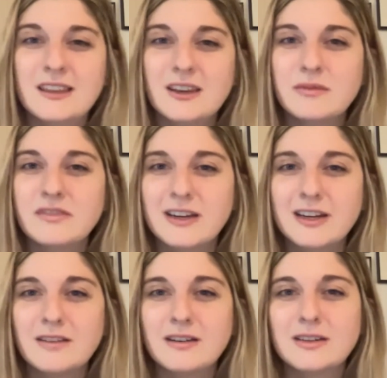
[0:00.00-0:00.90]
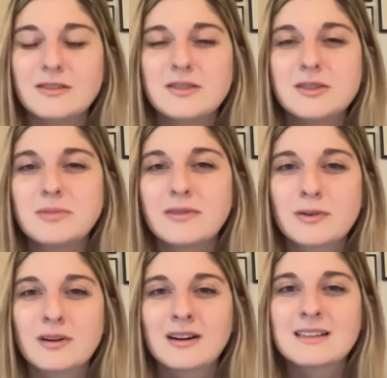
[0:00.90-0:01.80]
themed video on YouTube, of
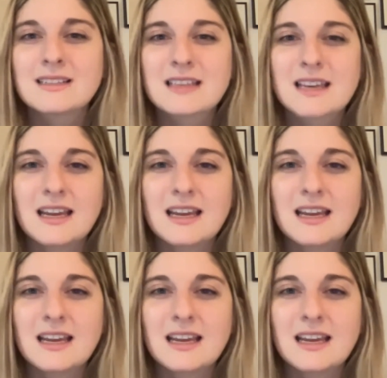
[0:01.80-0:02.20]
course.